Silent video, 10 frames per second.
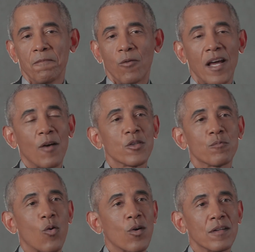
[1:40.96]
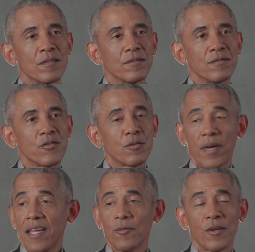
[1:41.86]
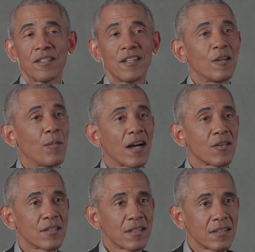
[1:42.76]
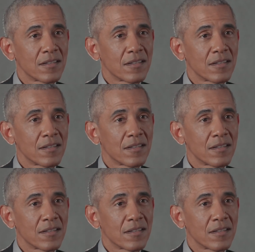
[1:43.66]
When I was born, Spain wasn't a democracy.